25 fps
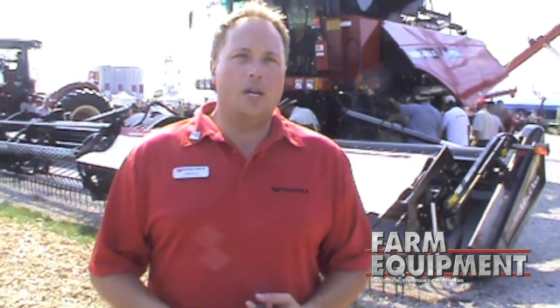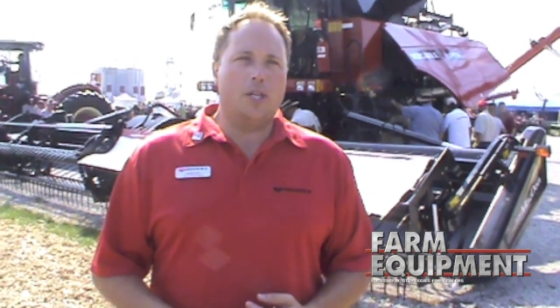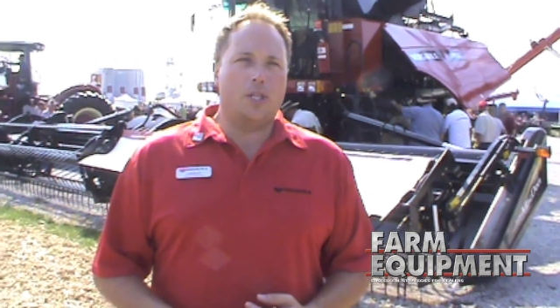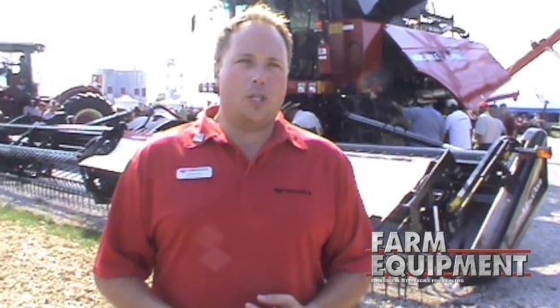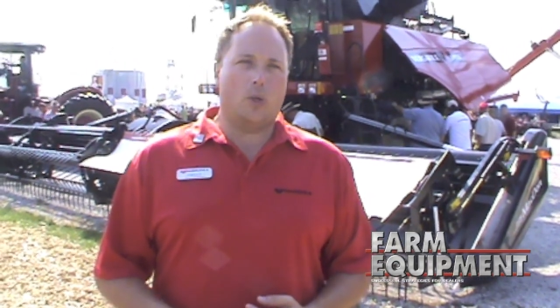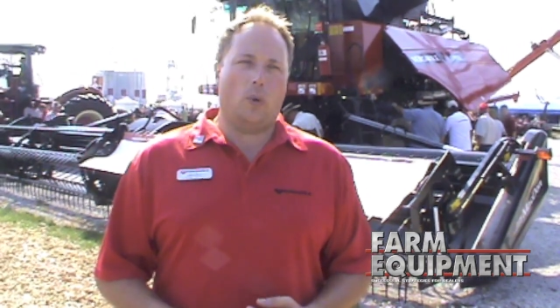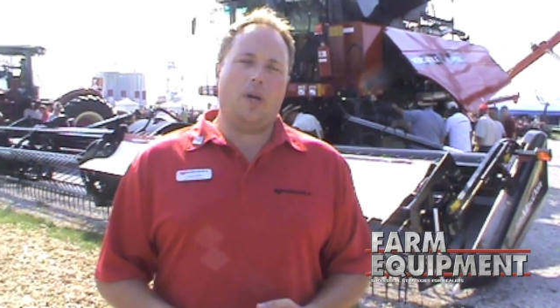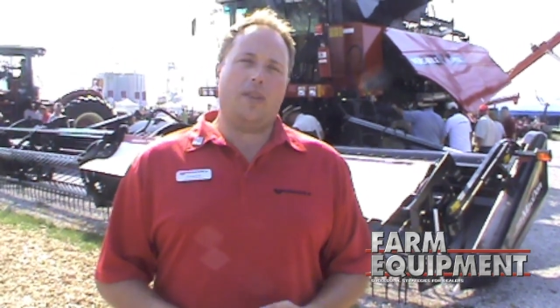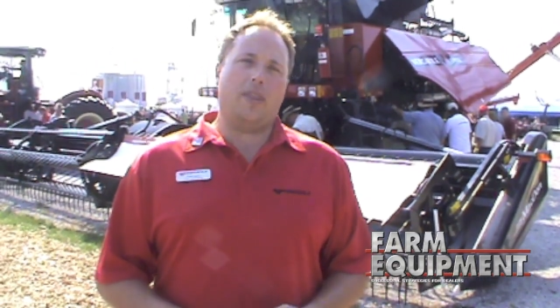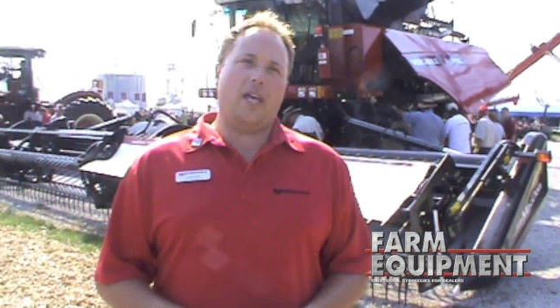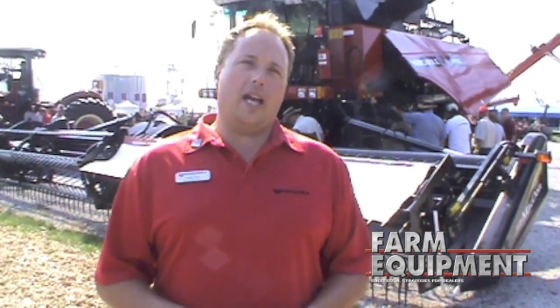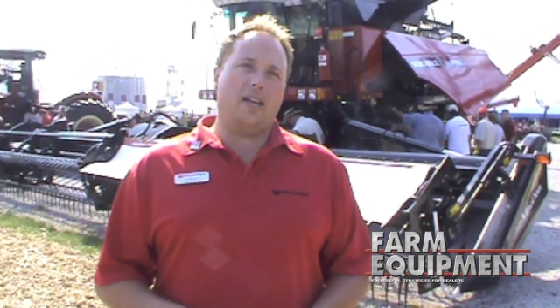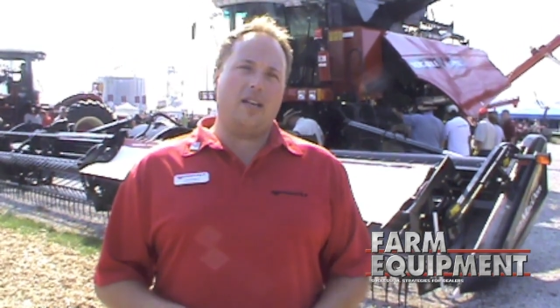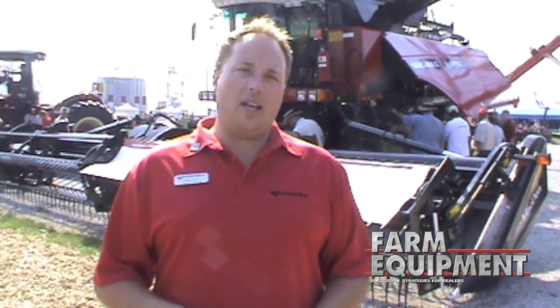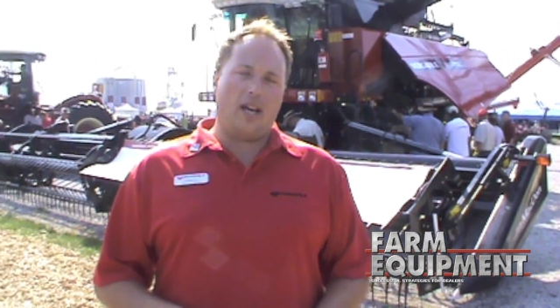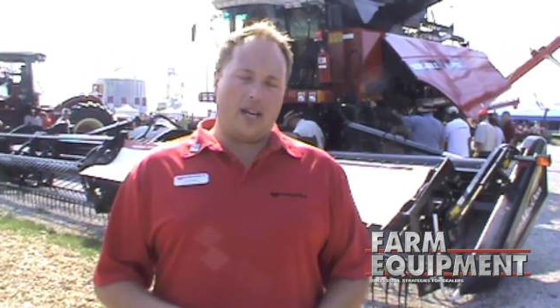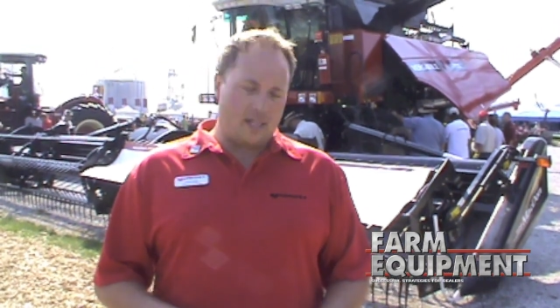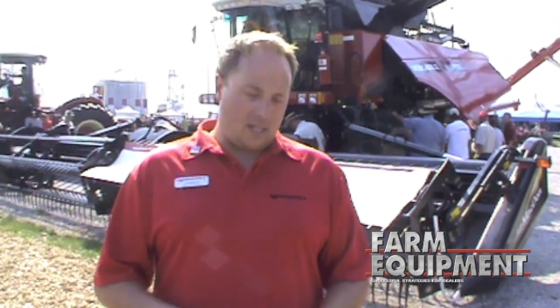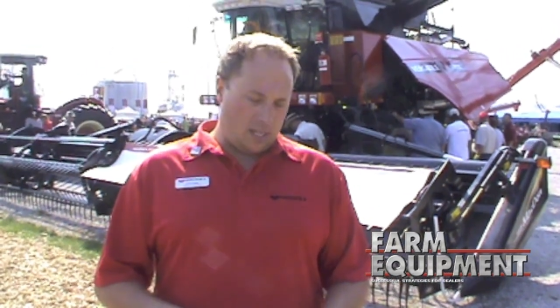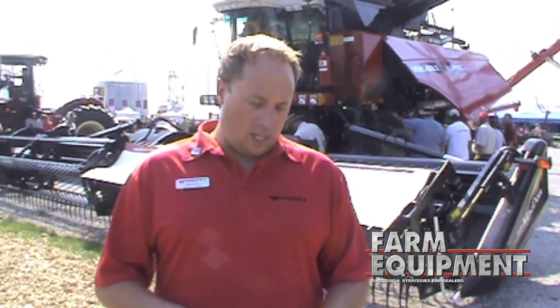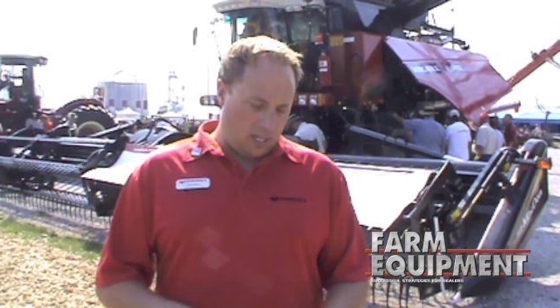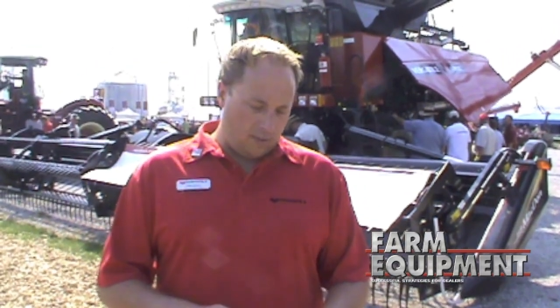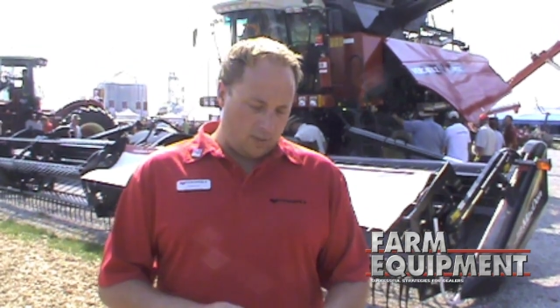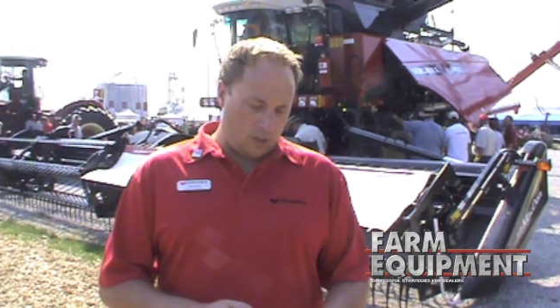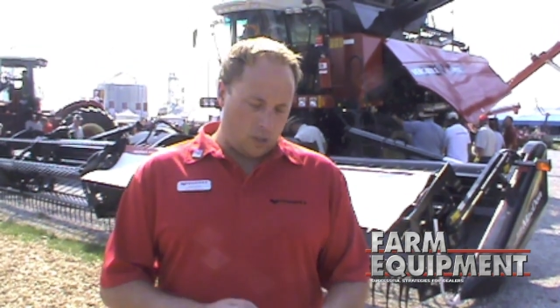So what that
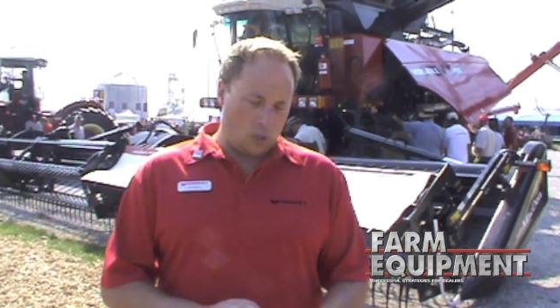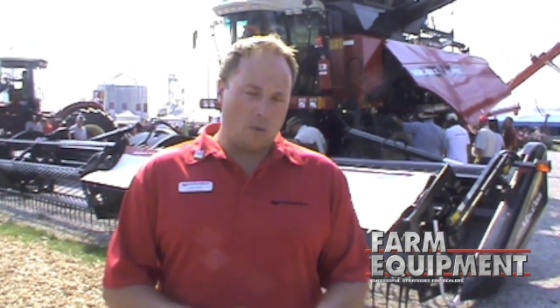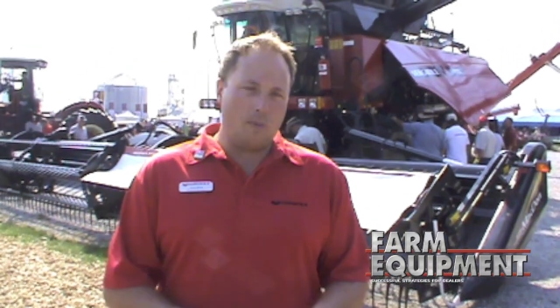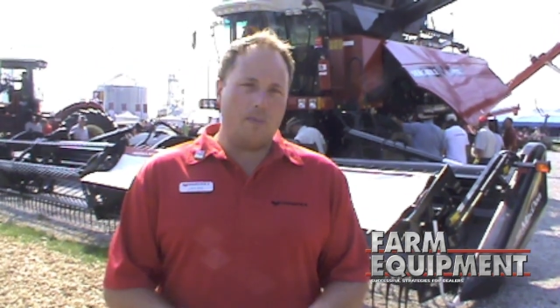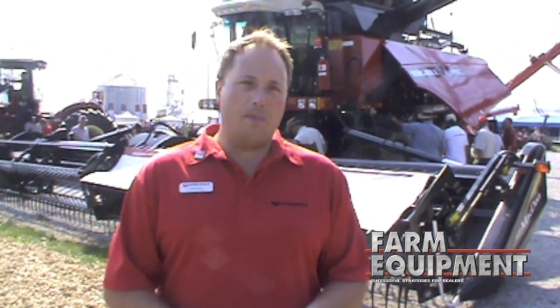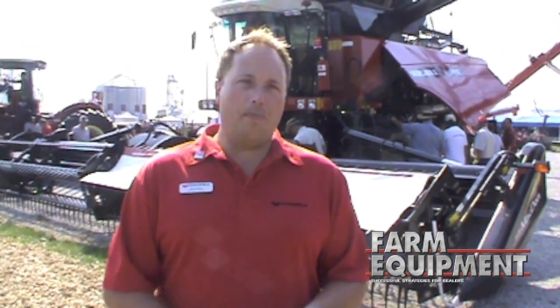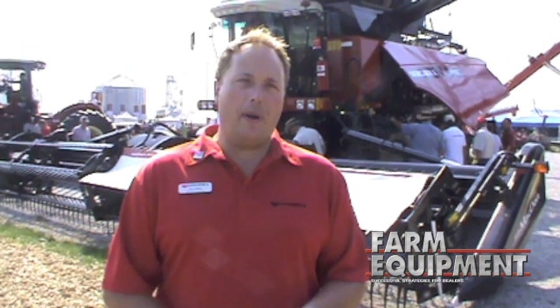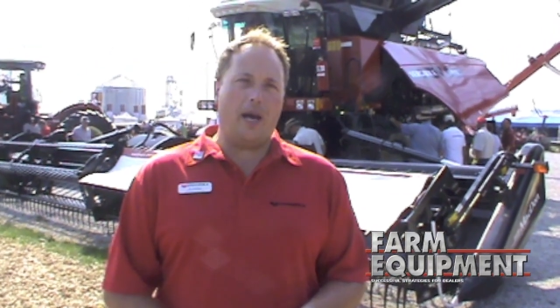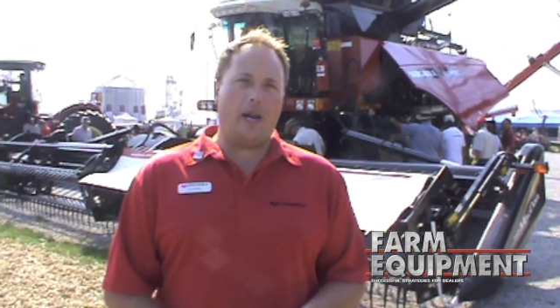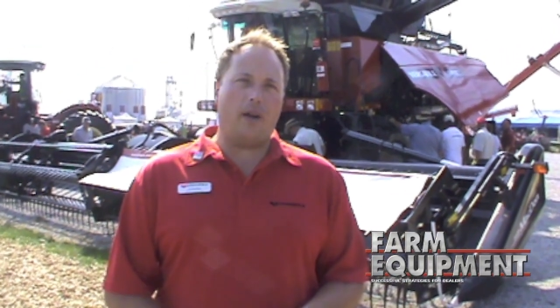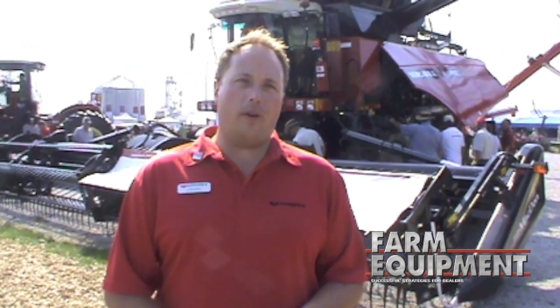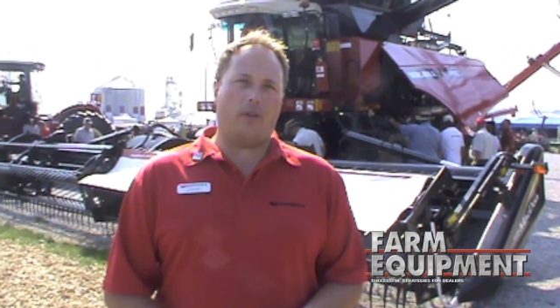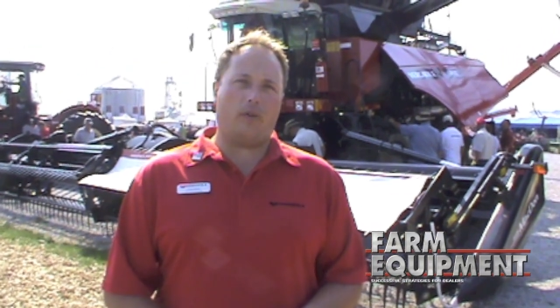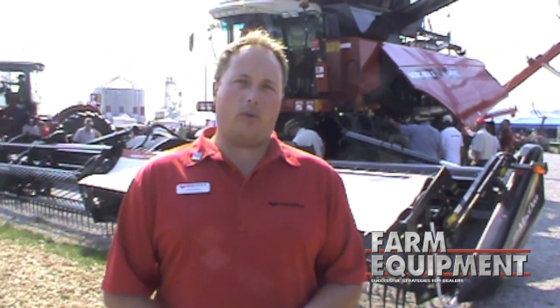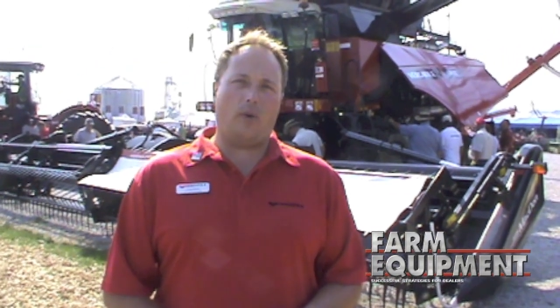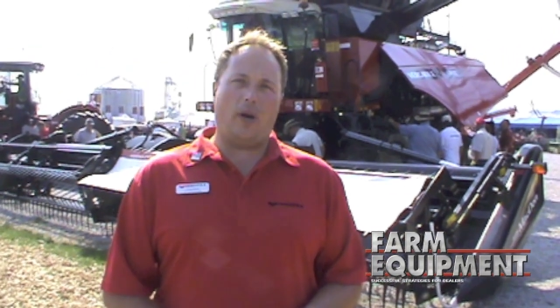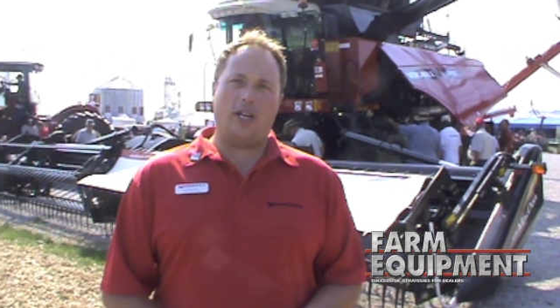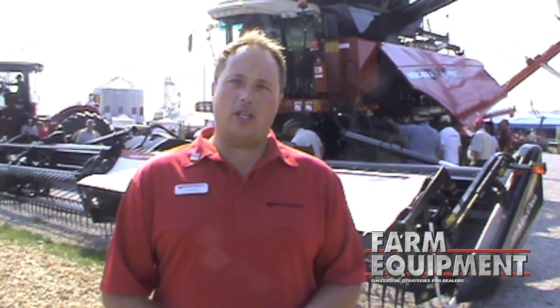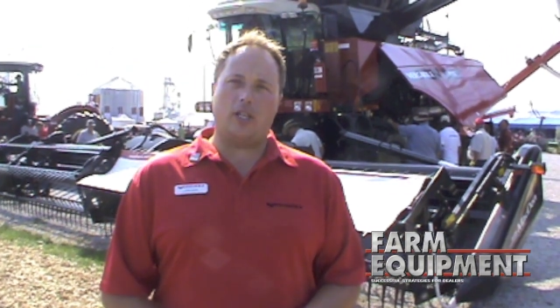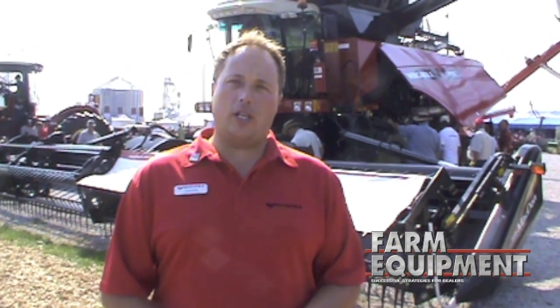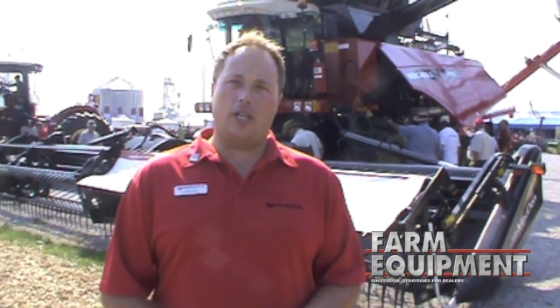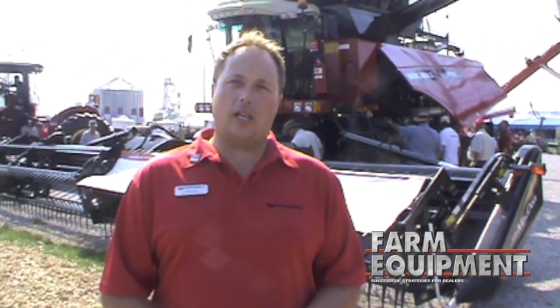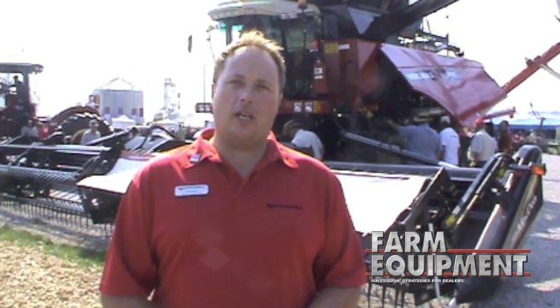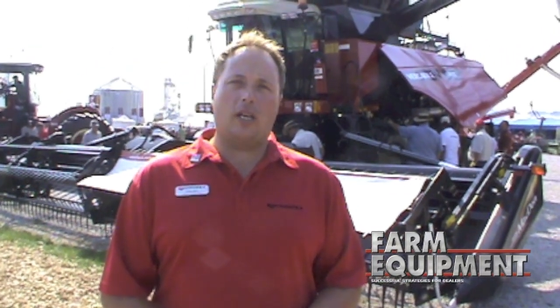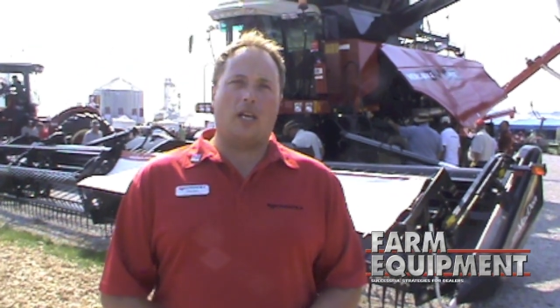does, it gives you better
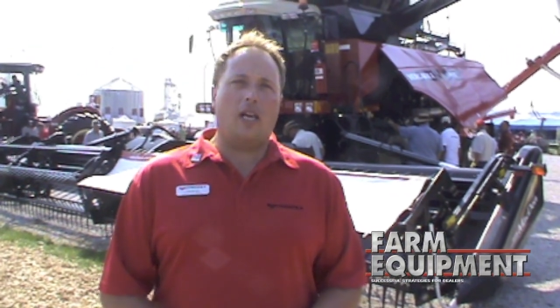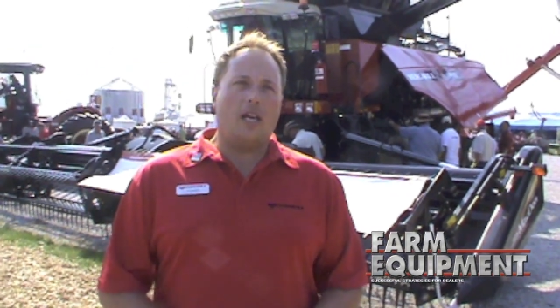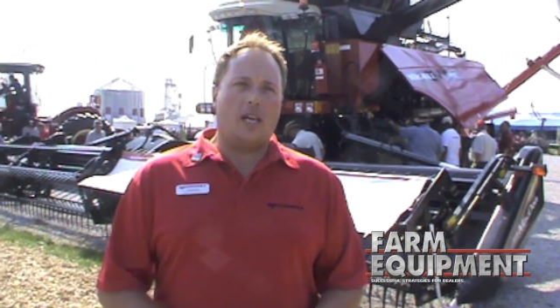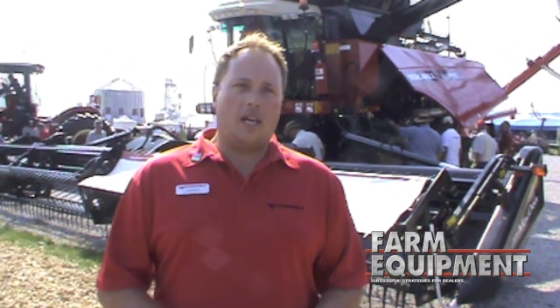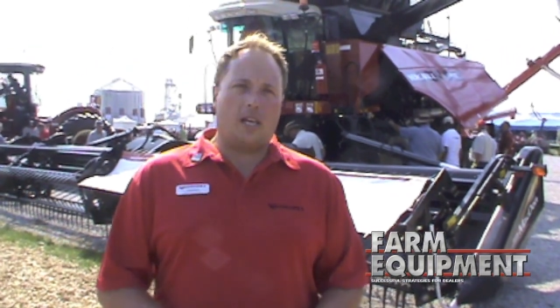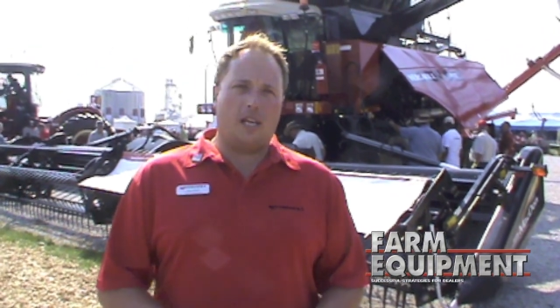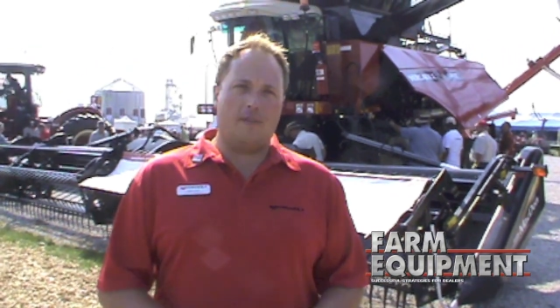threshing,